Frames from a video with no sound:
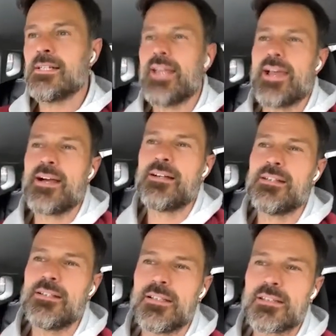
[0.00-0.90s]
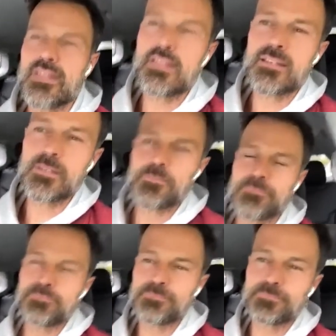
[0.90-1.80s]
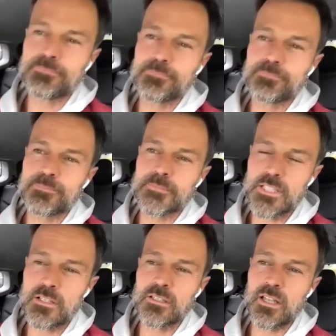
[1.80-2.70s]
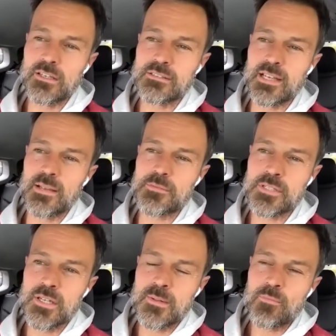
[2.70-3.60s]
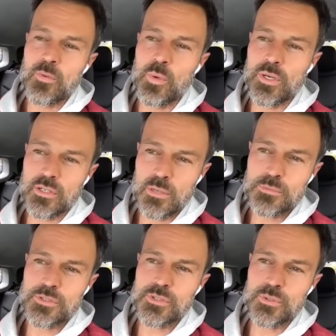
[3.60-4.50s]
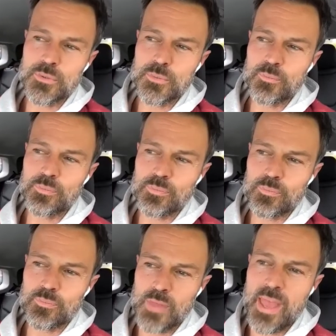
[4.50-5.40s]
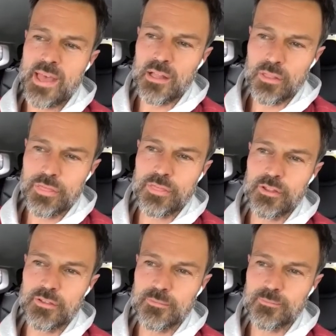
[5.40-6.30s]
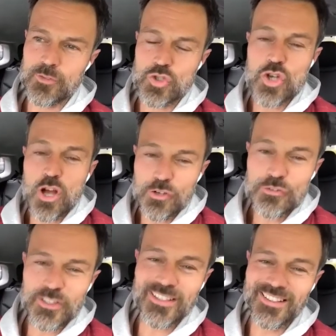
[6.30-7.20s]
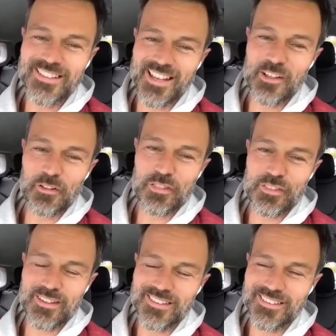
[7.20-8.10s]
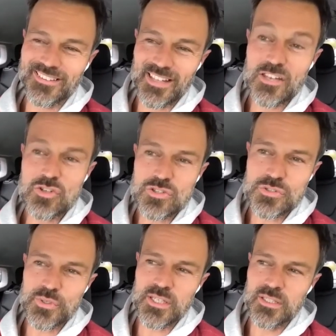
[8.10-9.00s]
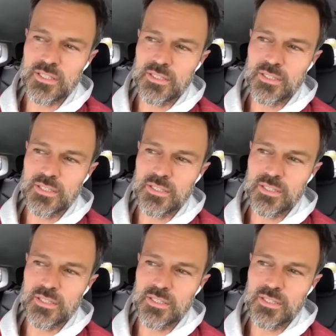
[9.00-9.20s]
yeah. I think, see, a lot of times when it comes to the health genre, the health industry,